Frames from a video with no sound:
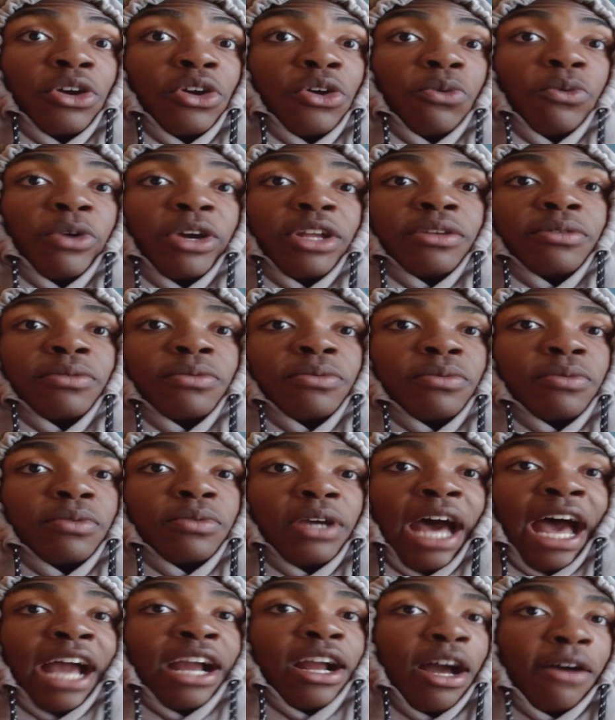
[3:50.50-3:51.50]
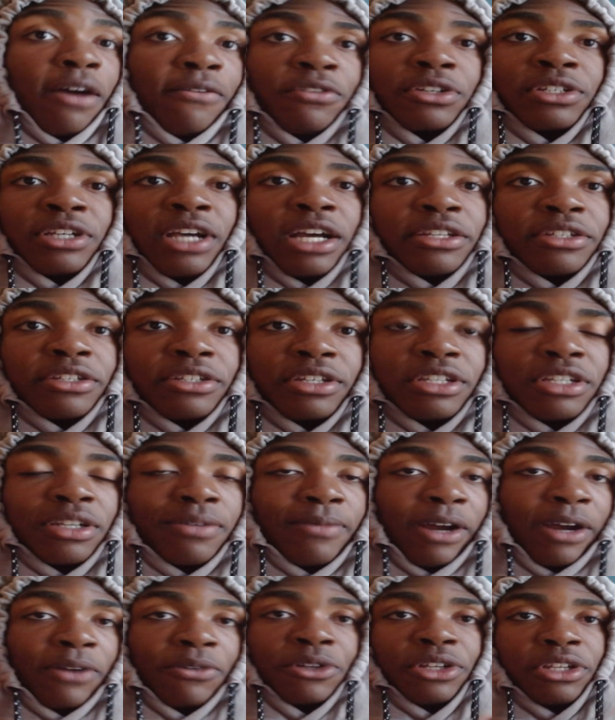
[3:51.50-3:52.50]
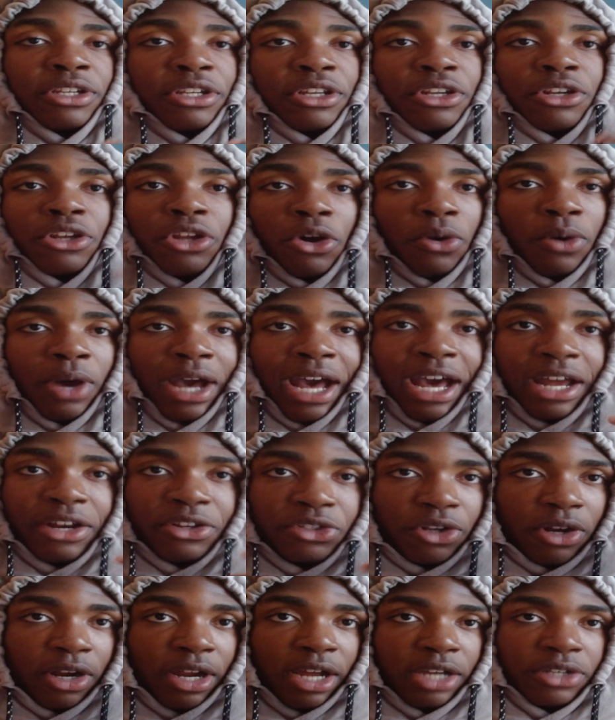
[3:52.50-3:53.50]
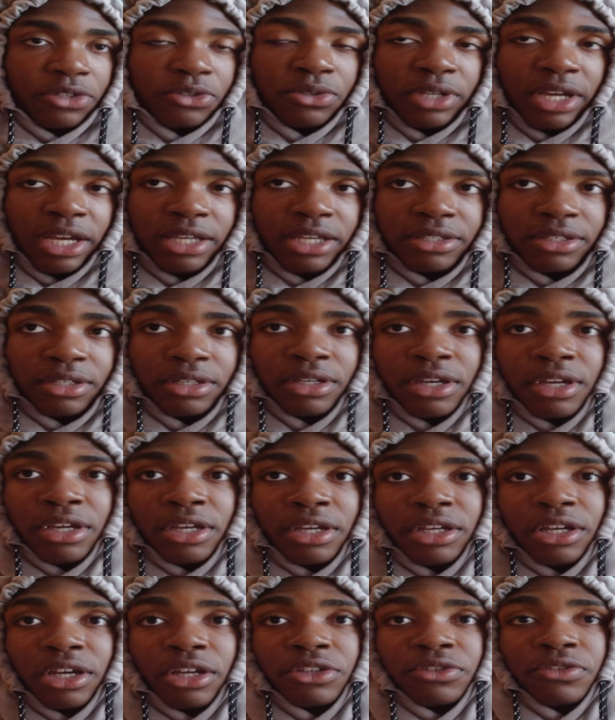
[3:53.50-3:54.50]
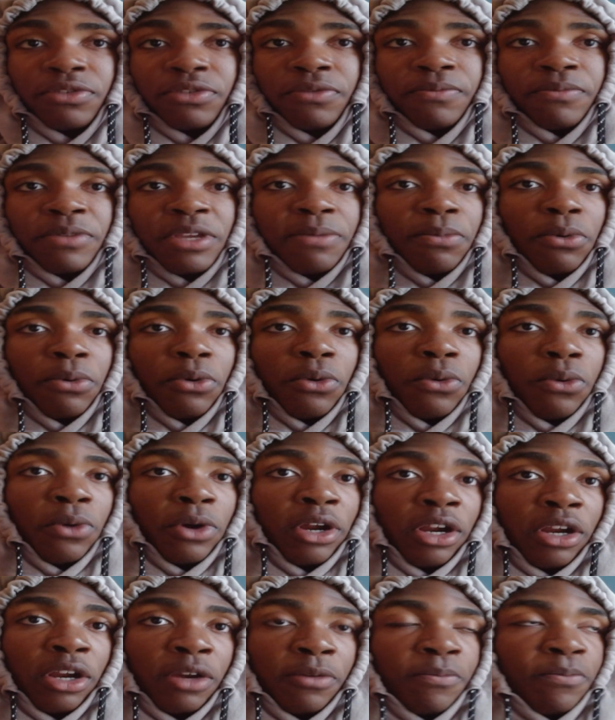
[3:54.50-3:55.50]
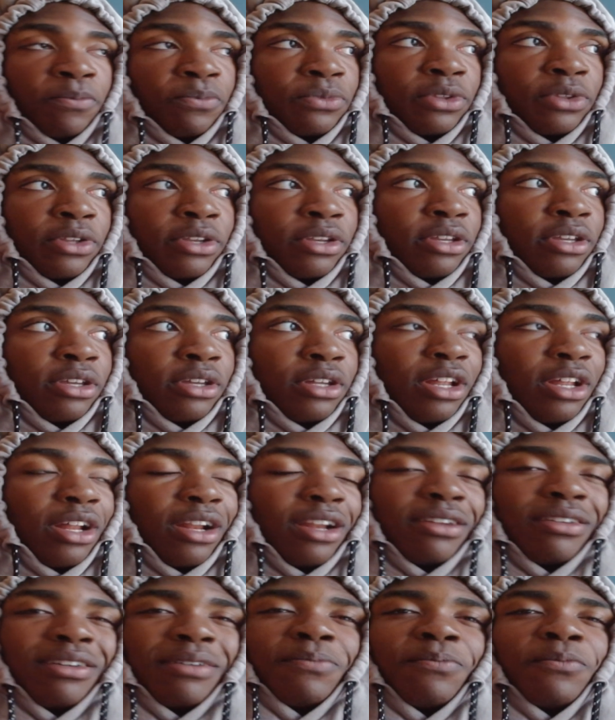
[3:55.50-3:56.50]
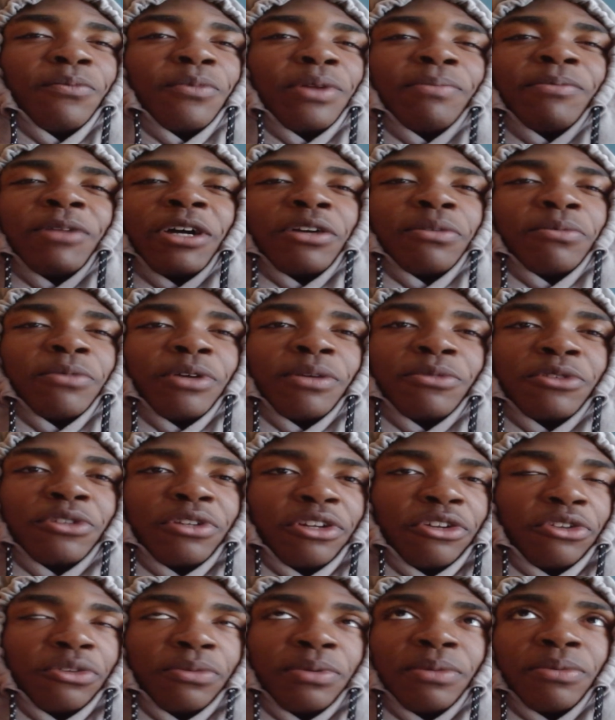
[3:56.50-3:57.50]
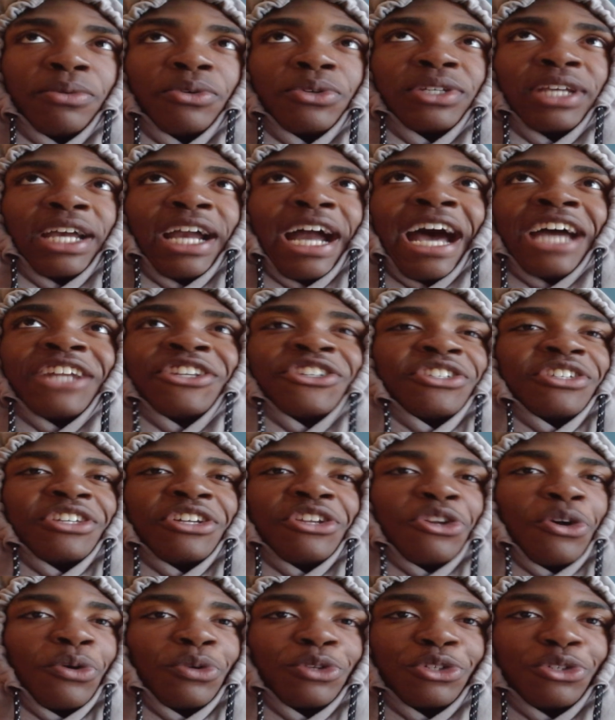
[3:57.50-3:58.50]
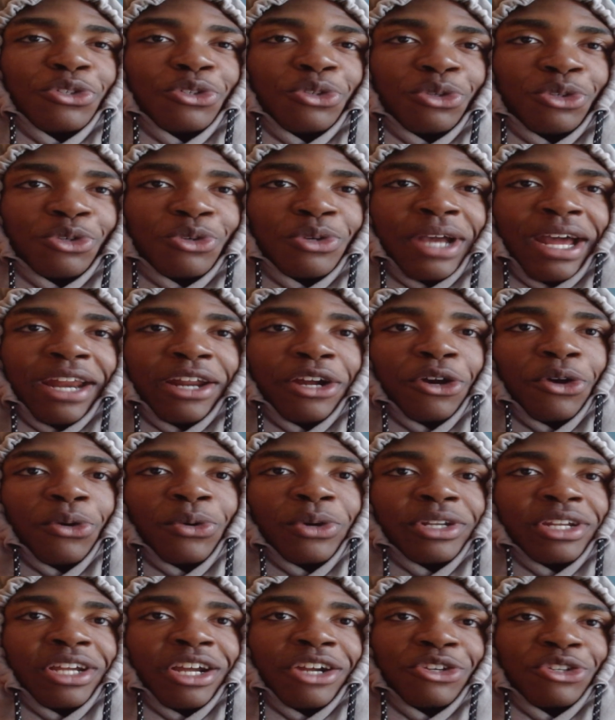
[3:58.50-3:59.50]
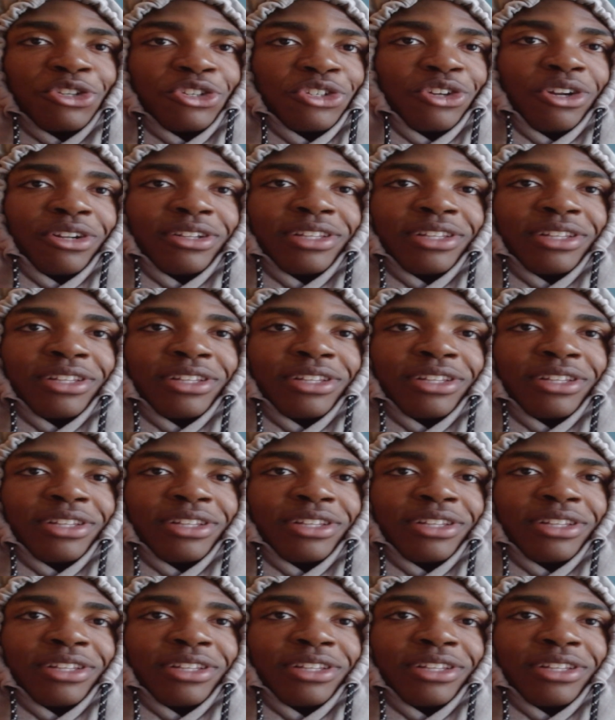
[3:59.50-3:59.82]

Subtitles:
when I first got into the gym, I really didn't know how to start exercising because people were, I don't know, I'm not going to blame this on other people. It's I just didn't know what to do. You kind of go in there, you just start